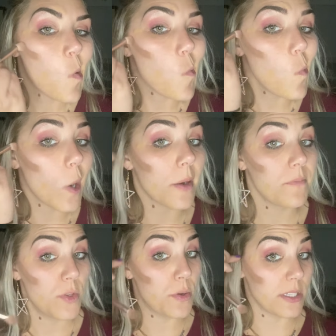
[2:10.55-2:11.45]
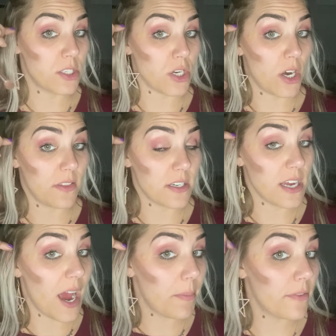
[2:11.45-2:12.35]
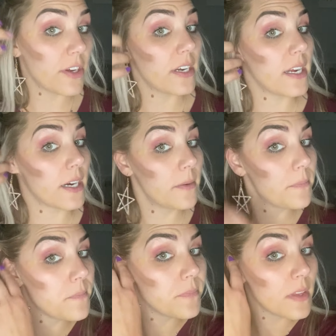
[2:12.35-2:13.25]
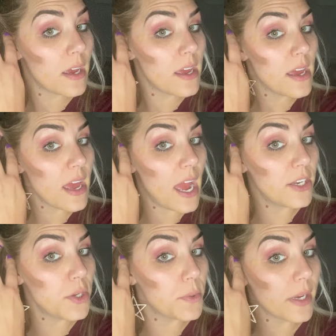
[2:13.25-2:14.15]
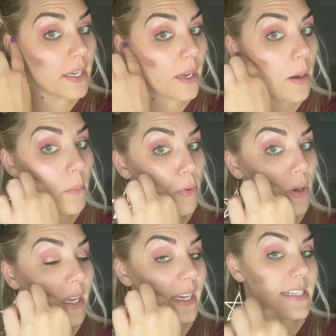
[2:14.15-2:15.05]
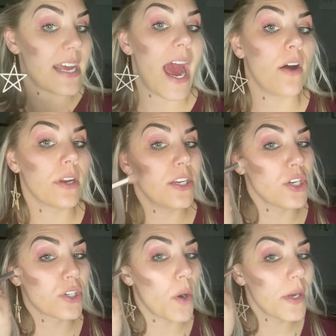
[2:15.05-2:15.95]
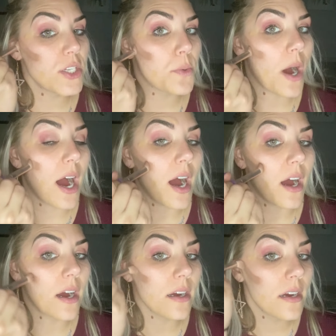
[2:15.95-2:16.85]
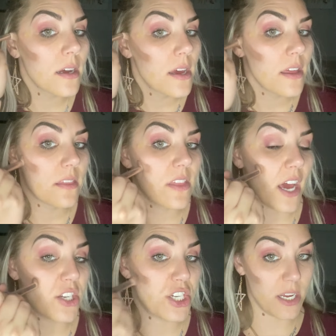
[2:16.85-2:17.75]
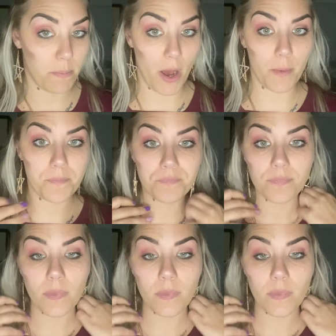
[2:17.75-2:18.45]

Or you can start at the top of your ear and you can bring it down, and you're going to hug that cheekbone.